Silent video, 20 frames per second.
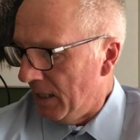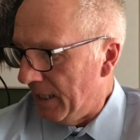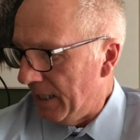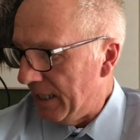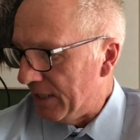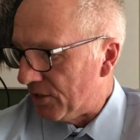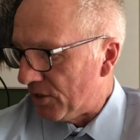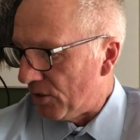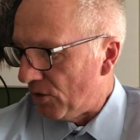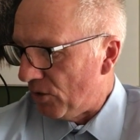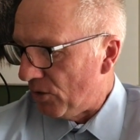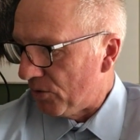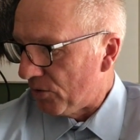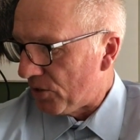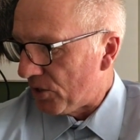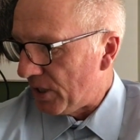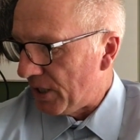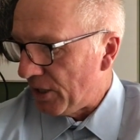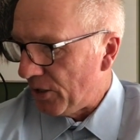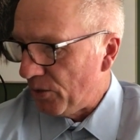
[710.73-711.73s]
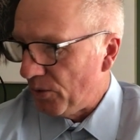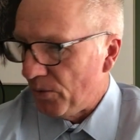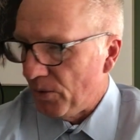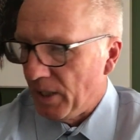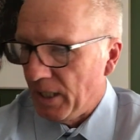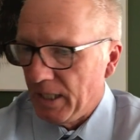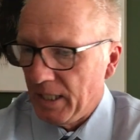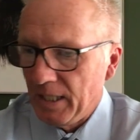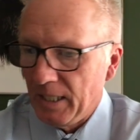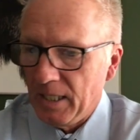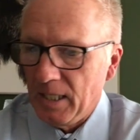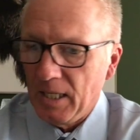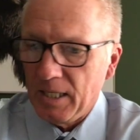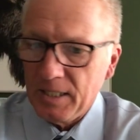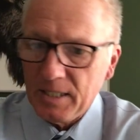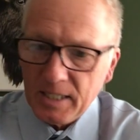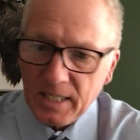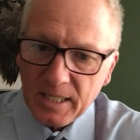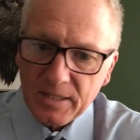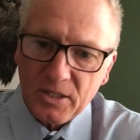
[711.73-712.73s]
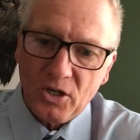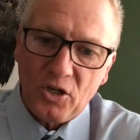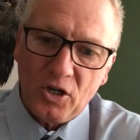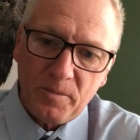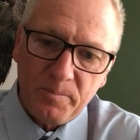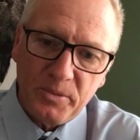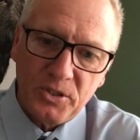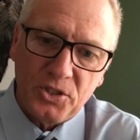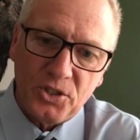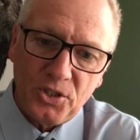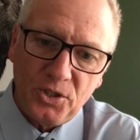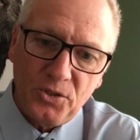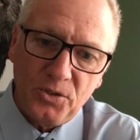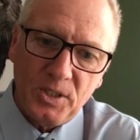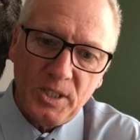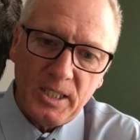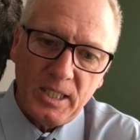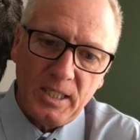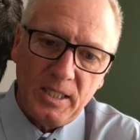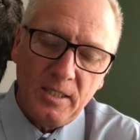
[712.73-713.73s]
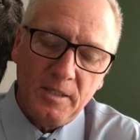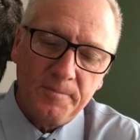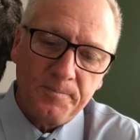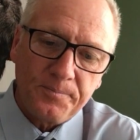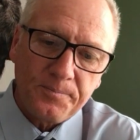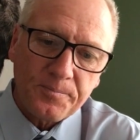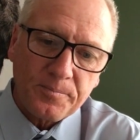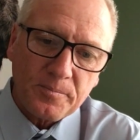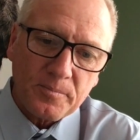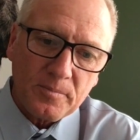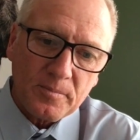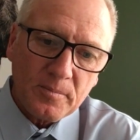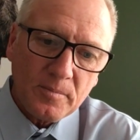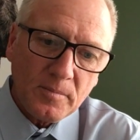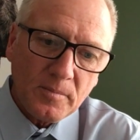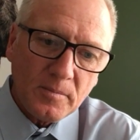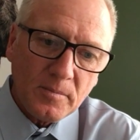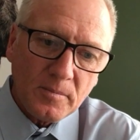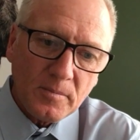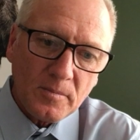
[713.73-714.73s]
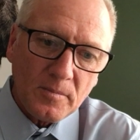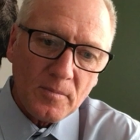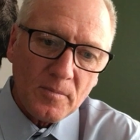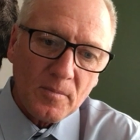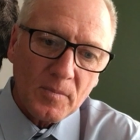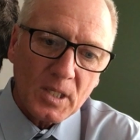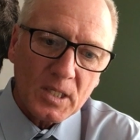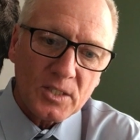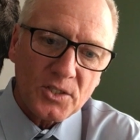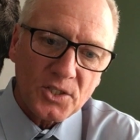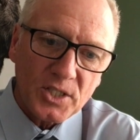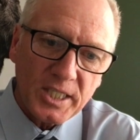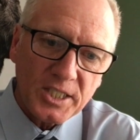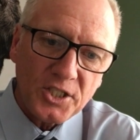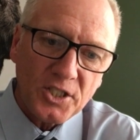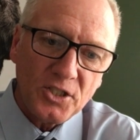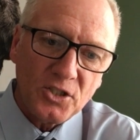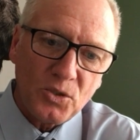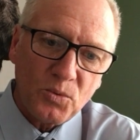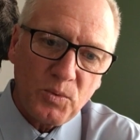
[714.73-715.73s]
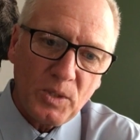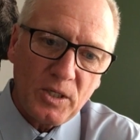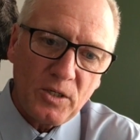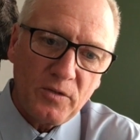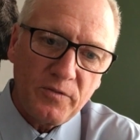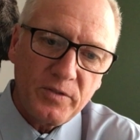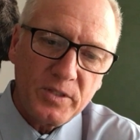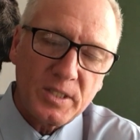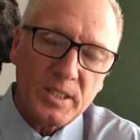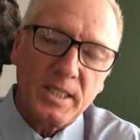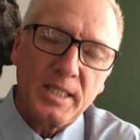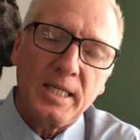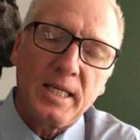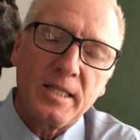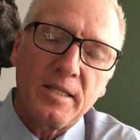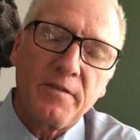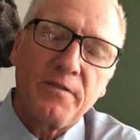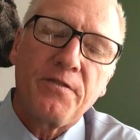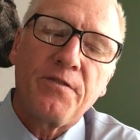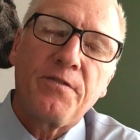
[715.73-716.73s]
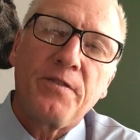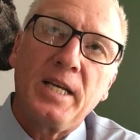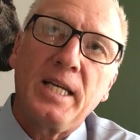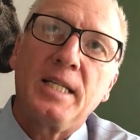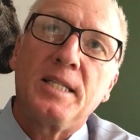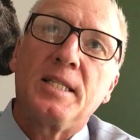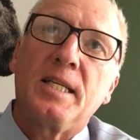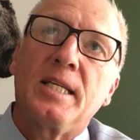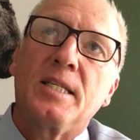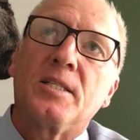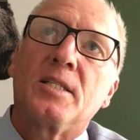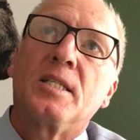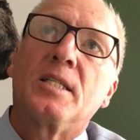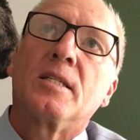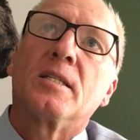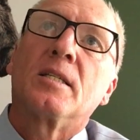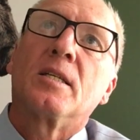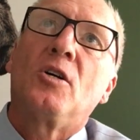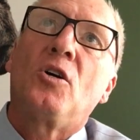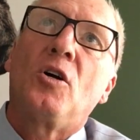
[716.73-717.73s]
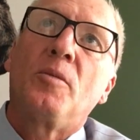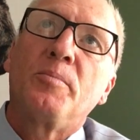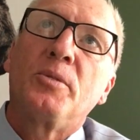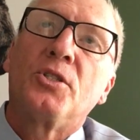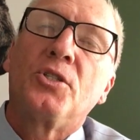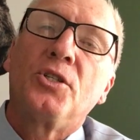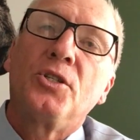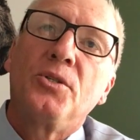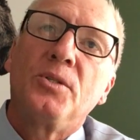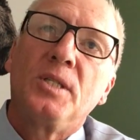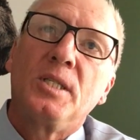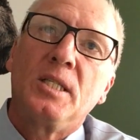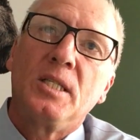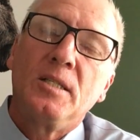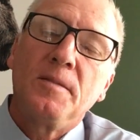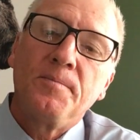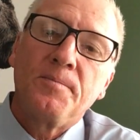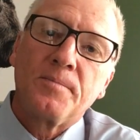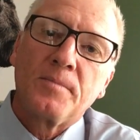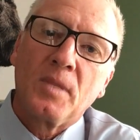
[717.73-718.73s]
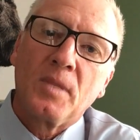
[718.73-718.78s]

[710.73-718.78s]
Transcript: It's also another opportunity. Session 12 is another fantastic opportunity